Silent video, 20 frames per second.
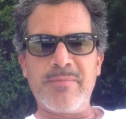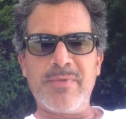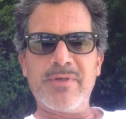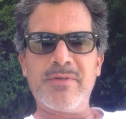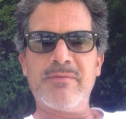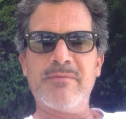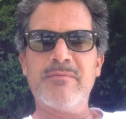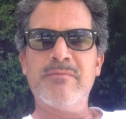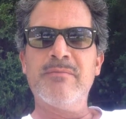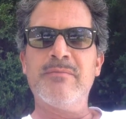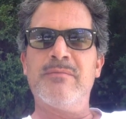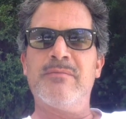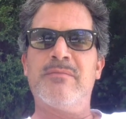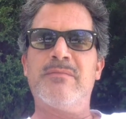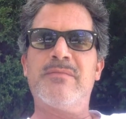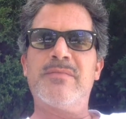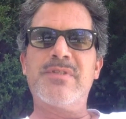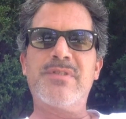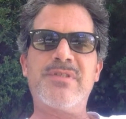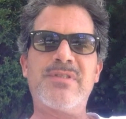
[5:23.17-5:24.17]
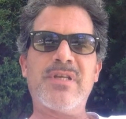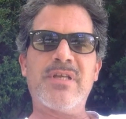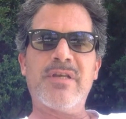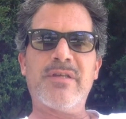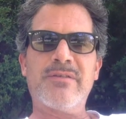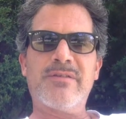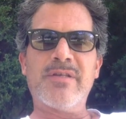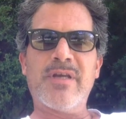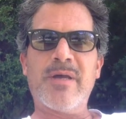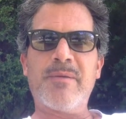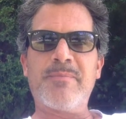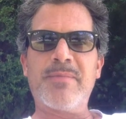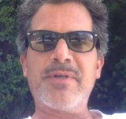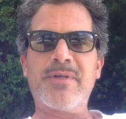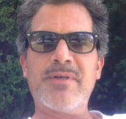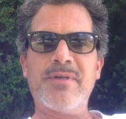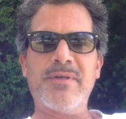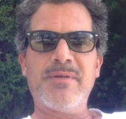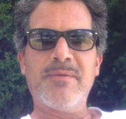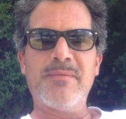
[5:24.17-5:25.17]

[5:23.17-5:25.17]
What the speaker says: but stay on topic.